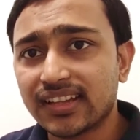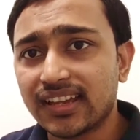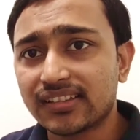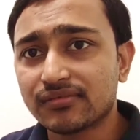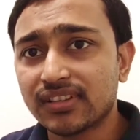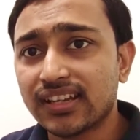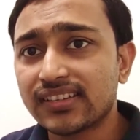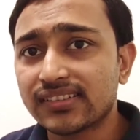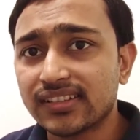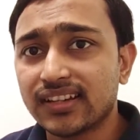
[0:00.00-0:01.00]
as well
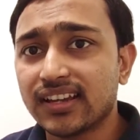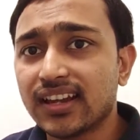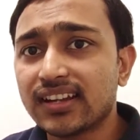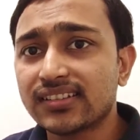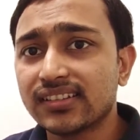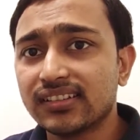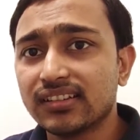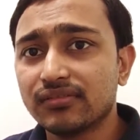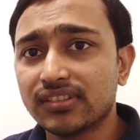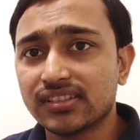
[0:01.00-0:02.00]
as the IR
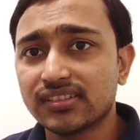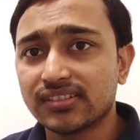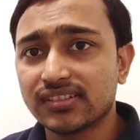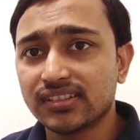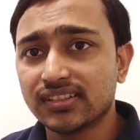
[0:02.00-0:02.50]
signal which is